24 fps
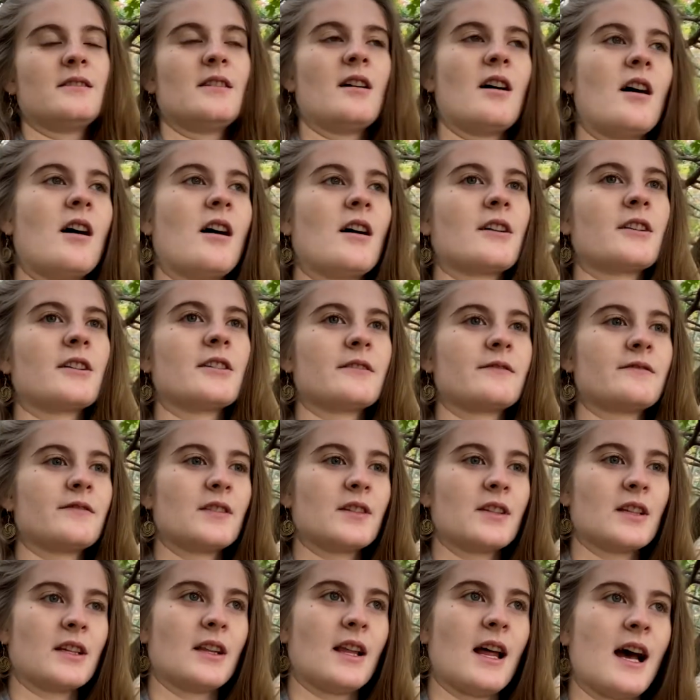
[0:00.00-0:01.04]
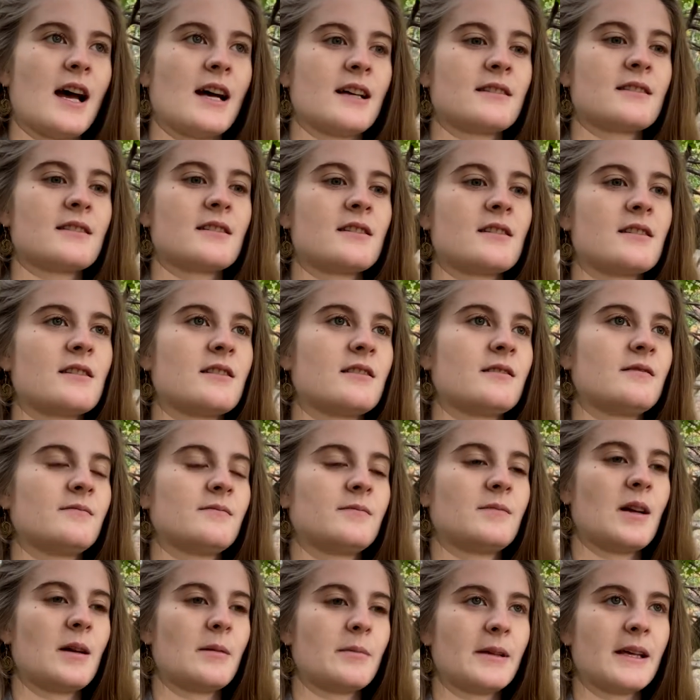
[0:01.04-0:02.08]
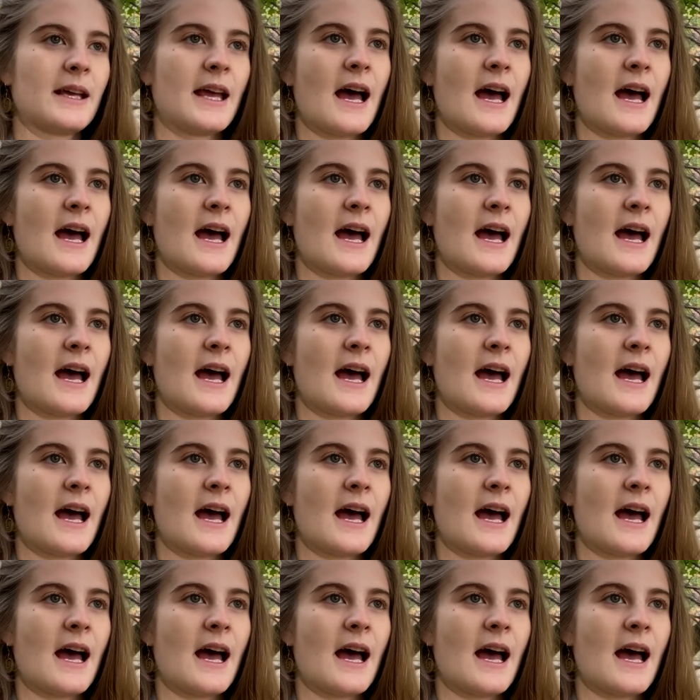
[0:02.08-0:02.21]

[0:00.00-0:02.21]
Honor for the last probably